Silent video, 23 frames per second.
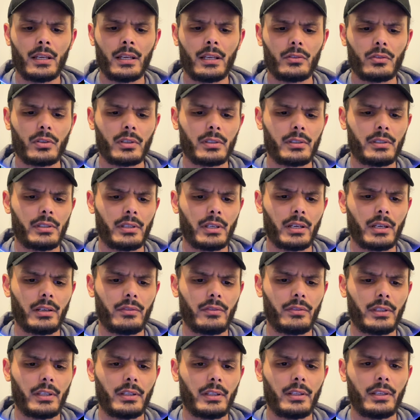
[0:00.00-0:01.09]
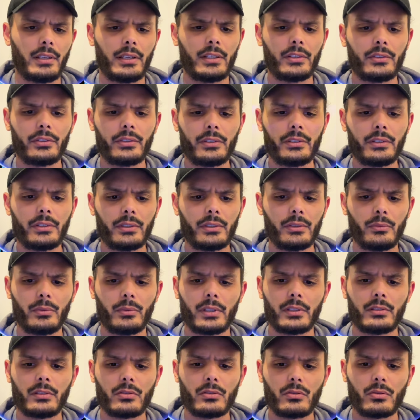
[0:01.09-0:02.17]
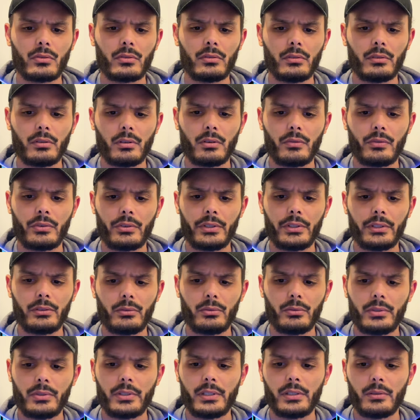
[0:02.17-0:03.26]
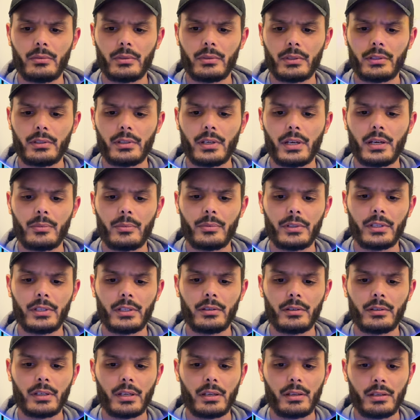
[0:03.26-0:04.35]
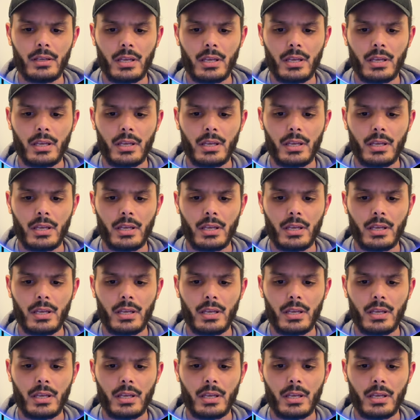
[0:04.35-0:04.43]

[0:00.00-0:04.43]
As you can see, I have 10 error. We can scroll over it to see what's happening.